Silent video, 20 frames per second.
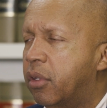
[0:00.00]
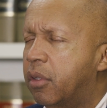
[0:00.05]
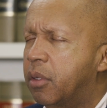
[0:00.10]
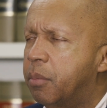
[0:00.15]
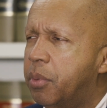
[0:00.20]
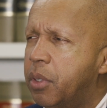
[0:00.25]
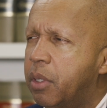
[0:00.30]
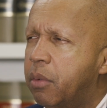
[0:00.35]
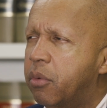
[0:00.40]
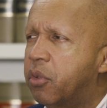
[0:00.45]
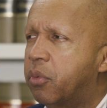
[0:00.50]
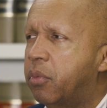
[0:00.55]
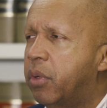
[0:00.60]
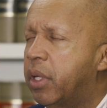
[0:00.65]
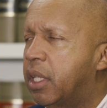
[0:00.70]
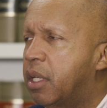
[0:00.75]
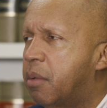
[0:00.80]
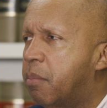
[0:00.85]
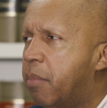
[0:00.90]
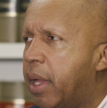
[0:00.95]
so the book was
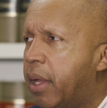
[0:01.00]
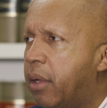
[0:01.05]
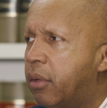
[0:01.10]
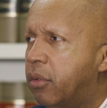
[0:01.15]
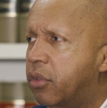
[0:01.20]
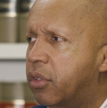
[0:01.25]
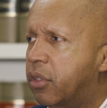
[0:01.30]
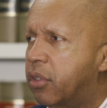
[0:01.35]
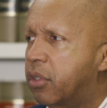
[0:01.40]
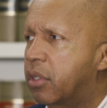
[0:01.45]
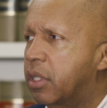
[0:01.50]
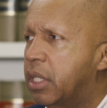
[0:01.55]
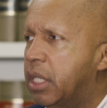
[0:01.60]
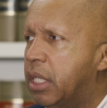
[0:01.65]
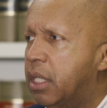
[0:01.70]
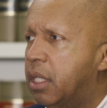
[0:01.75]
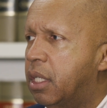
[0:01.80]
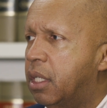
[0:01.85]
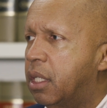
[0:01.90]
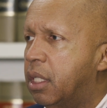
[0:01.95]
really about just
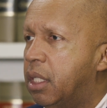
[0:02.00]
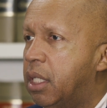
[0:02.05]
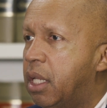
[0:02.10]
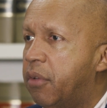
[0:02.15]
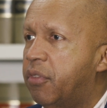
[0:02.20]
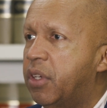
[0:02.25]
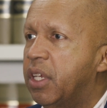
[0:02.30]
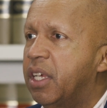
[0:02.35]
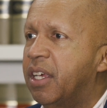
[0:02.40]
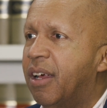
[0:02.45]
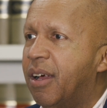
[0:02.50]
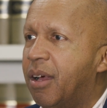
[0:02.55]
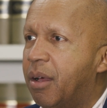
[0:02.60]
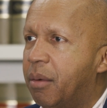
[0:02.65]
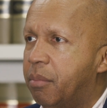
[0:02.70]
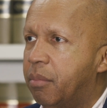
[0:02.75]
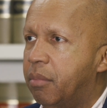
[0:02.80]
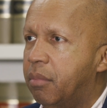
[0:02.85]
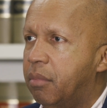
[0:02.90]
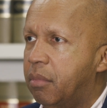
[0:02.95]
lifting
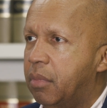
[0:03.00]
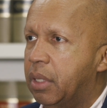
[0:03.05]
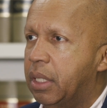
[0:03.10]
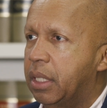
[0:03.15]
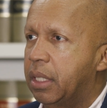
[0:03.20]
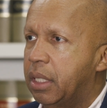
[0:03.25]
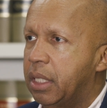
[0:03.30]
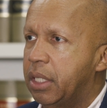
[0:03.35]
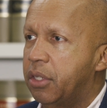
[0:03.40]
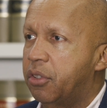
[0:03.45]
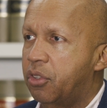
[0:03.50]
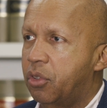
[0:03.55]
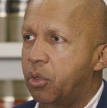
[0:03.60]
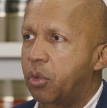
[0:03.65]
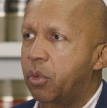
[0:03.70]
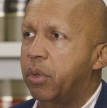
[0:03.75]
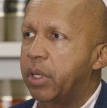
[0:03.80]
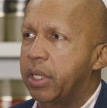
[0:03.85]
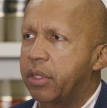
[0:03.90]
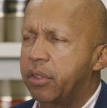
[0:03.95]
up these
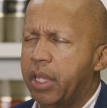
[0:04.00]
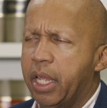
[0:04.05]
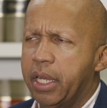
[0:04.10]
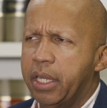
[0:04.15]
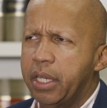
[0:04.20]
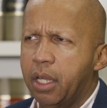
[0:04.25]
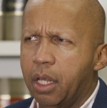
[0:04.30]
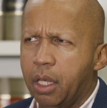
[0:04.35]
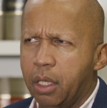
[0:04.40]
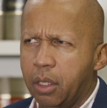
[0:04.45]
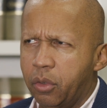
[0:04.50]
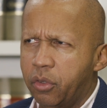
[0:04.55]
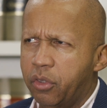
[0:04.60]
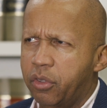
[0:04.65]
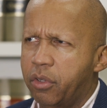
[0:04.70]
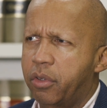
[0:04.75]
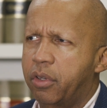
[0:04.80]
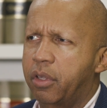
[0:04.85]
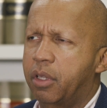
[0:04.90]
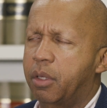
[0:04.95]
stories, getting
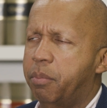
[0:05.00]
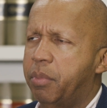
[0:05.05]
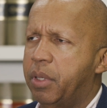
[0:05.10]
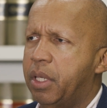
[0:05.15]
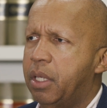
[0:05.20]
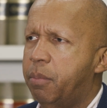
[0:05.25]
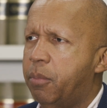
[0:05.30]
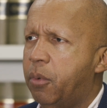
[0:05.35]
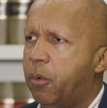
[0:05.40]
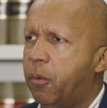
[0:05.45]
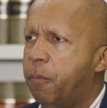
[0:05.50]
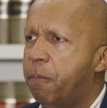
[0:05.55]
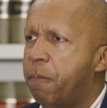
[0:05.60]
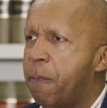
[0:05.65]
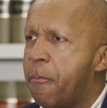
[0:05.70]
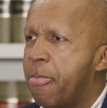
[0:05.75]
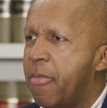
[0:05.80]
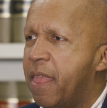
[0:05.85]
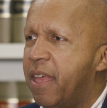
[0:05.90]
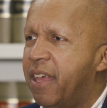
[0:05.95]
closer to the people
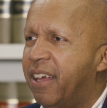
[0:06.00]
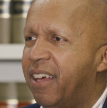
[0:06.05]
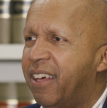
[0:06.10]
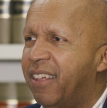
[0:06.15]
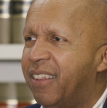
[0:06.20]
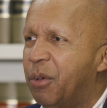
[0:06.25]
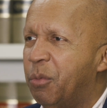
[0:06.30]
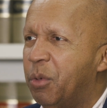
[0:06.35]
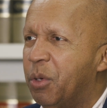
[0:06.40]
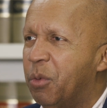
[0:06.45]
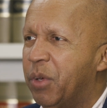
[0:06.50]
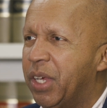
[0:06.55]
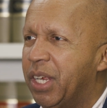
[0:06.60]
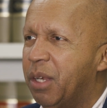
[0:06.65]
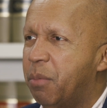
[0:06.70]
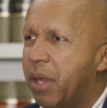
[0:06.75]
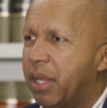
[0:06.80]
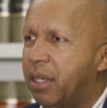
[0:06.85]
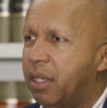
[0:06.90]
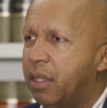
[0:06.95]
that we read
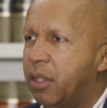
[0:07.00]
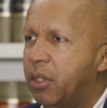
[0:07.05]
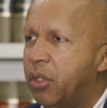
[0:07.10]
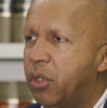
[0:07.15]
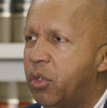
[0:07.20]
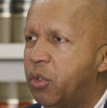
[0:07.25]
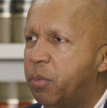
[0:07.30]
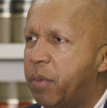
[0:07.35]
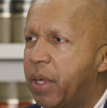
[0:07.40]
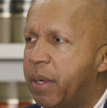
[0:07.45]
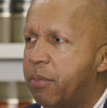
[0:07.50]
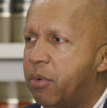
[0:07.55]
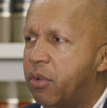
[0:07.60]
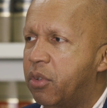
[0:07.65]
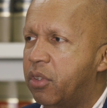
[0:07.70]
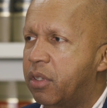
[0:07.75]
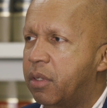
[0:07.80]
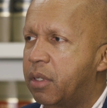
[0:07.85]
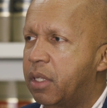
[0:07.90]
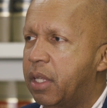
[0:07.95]
about in the
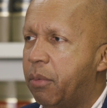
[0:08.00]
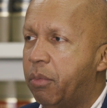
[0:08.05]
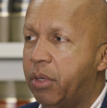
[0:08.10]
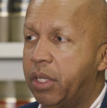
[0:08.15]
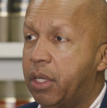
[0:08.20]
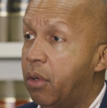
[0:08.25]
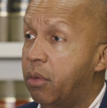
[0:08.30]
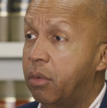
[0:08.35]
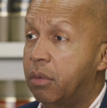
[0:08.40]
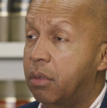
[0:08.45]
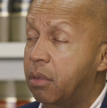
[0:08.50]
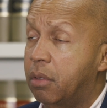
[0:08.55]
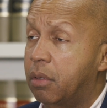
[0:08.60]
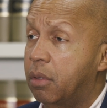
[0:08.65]
newspapers that we don't